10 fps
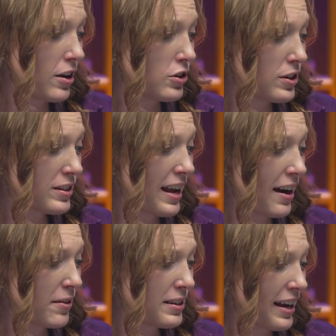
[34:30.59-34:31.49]
She's
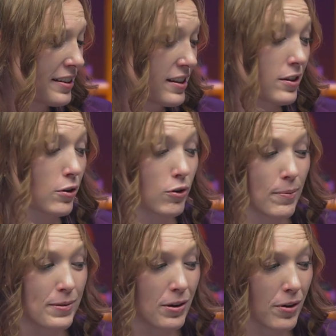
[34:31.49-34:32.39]
now tested the
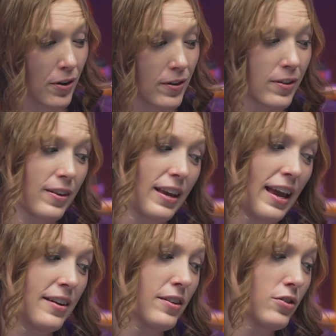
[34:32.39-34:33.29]
cryptocurrency
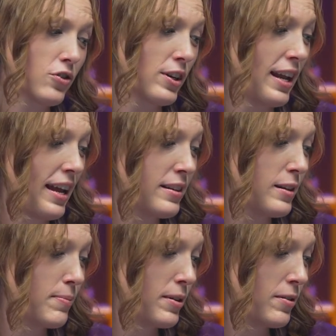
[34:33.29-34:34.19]
industry and
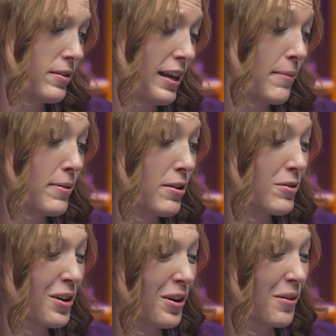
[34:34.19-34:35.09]
debuted
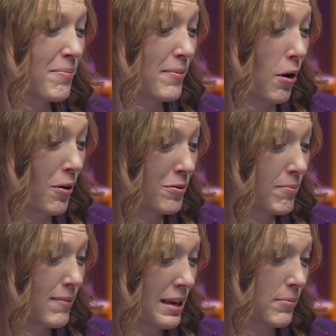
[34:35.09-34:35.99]
her own
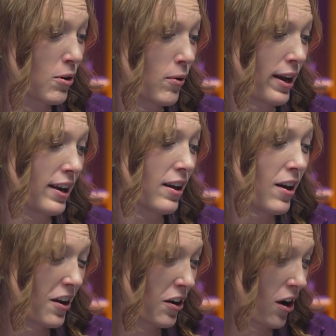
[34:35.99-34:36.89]
meme coin
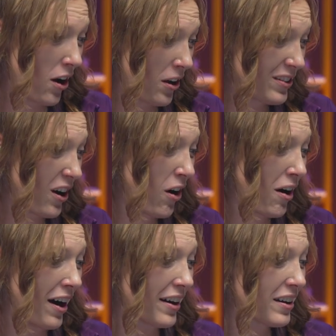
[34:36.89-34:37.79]
called
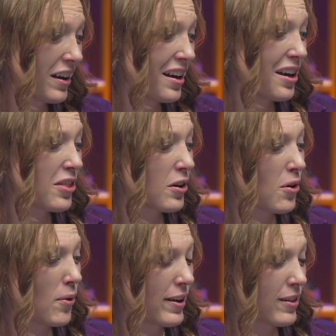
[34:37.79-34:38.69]
Hawk. The
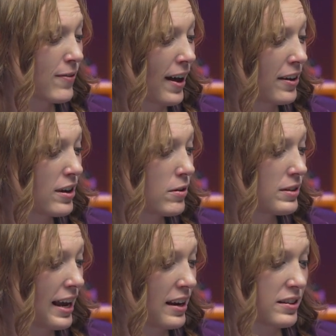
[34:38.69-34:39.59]
coin's value
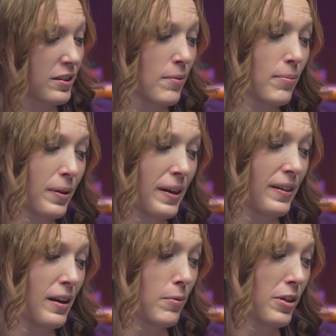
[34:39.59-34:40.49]
tanked
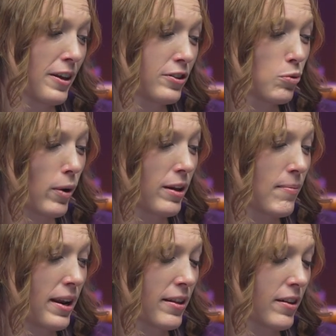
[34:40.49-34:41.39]
completely within 20
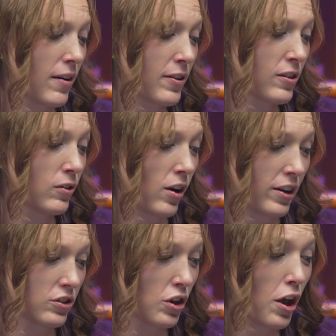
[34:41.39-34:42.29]
minutes of its
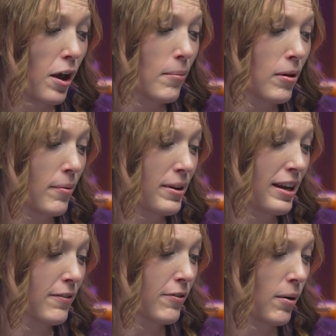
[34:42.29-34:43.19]
launch,
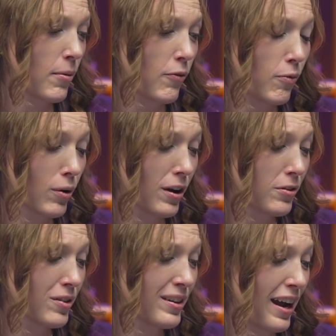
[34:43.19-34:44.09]
plummeting from
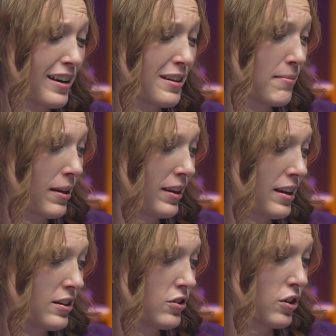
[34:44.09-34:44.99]
490
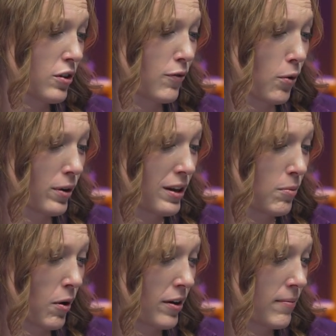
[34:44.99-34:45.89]
million to just
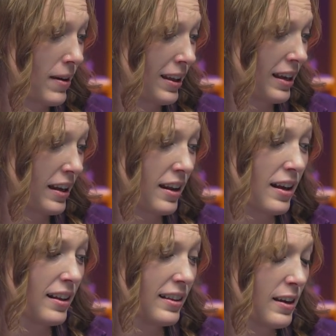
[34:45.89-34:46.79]
41 million,
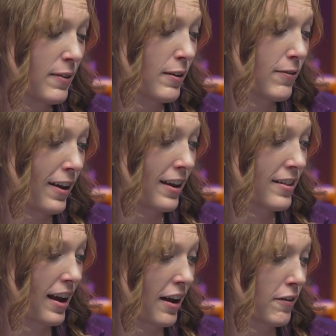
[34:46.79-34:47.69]
leaving fans
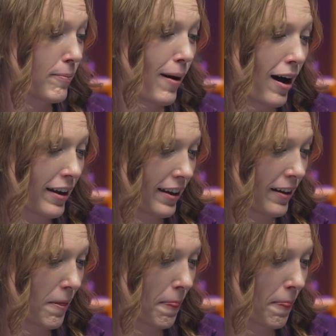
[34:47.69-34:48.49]
out of pocket.